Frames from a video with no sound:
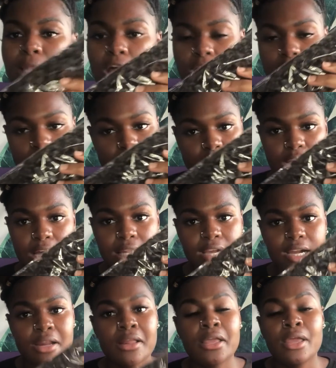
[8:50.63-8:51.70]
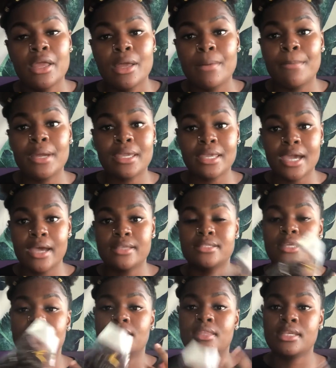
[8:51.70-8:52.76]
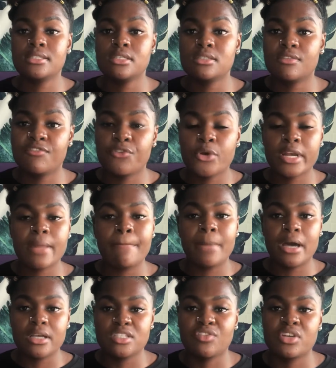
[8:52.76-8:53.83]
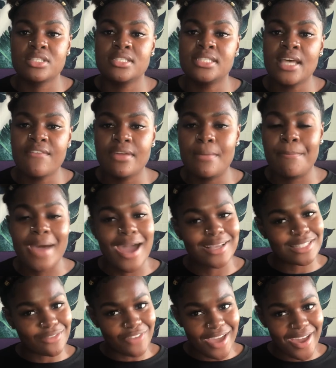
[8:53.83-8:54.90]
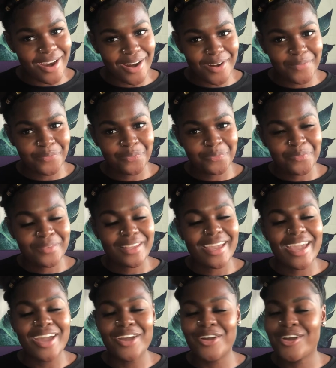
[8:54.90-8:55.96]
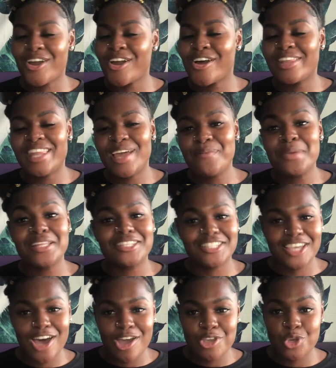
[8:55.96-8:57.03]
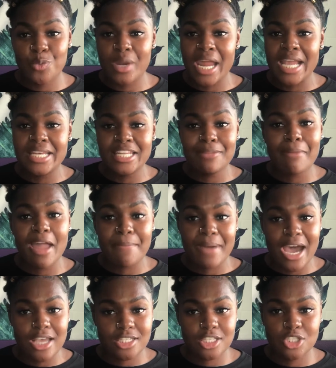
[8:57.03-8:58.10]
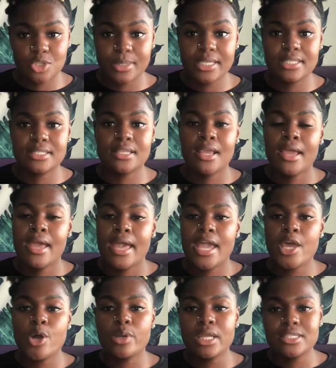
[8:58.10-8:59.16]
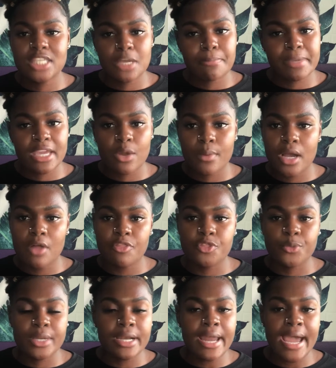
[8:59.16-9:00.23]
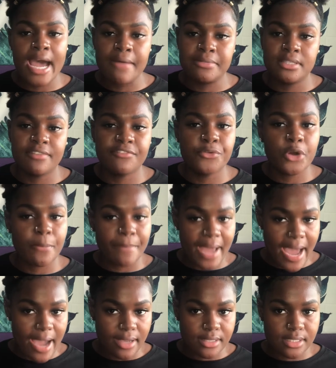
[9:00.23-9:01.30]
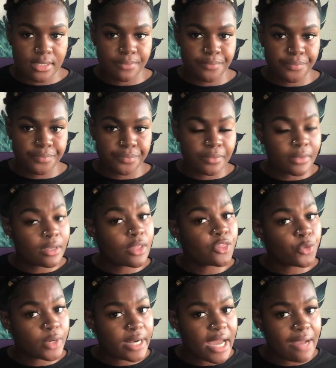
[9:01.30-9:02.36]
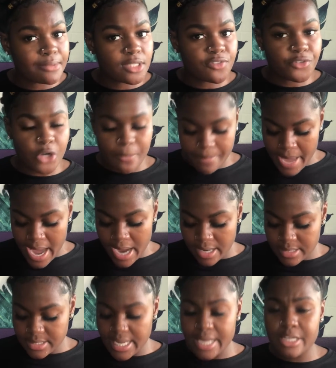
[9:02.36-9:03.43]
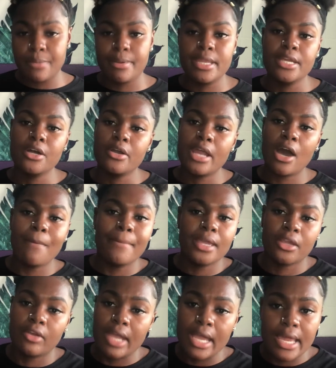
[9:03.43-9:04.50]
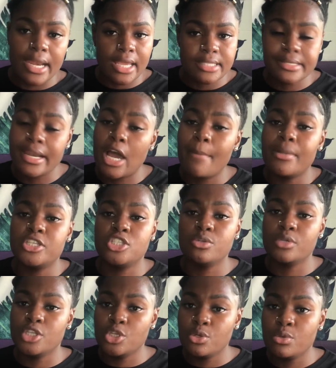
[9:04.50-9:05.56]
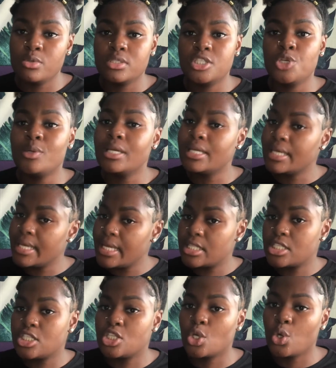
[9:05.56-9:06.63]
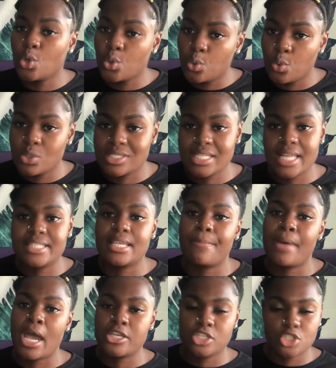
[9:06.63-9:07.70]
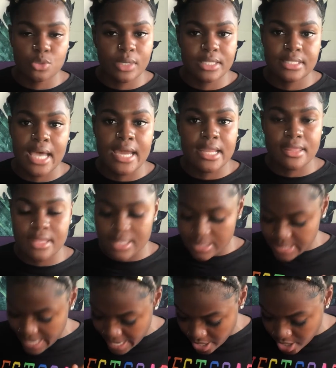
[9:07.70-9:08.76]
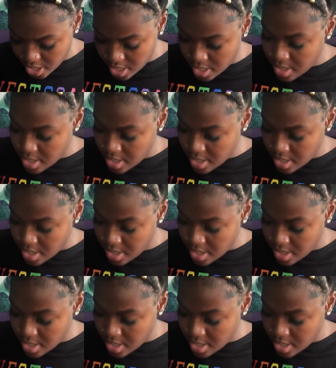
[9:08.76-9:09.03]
blondish color. But yes, this is $40 for 7 packs of hair. And girl, let me tell you, when I did my Passion Twist, it only took me around 3.5 to 4 packs. 3.5 to 4 packs, and depending on how big your is and how much you use, you can get 2 sets of Passion Twist out of this hair.